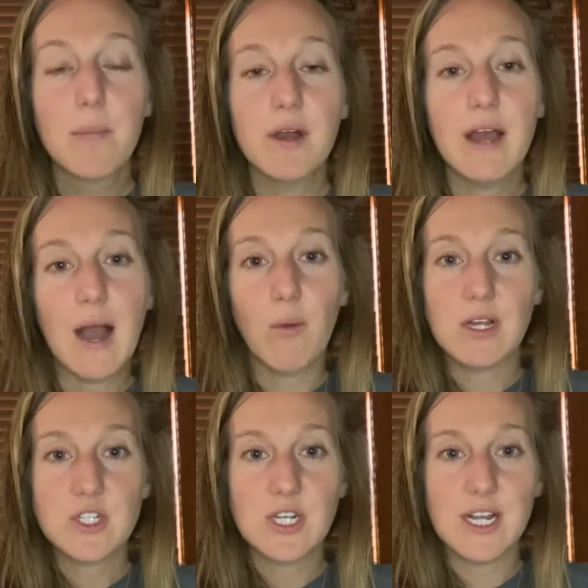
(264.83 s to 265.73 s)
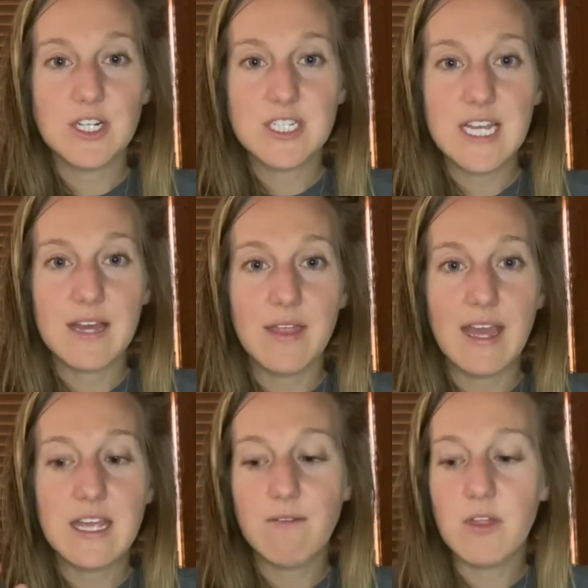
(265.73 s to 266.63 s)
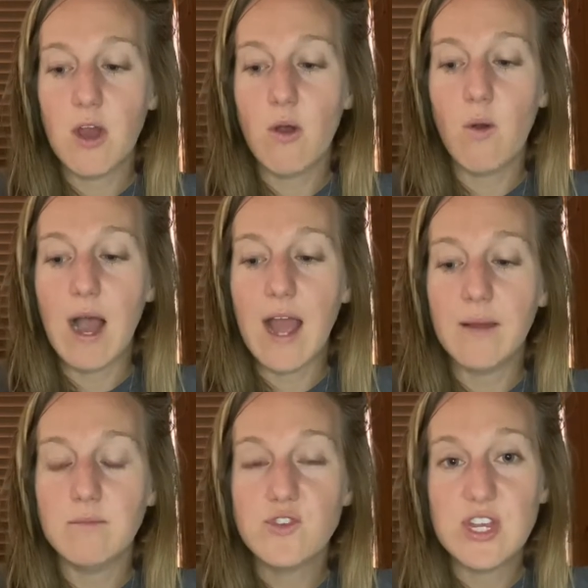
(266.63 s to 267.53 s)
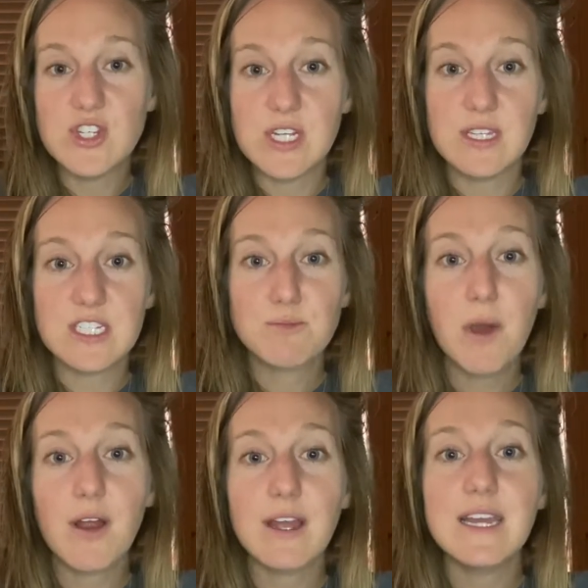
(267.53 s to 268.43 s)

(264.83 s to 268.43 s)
But I want you to understand that even though I'm changing this part,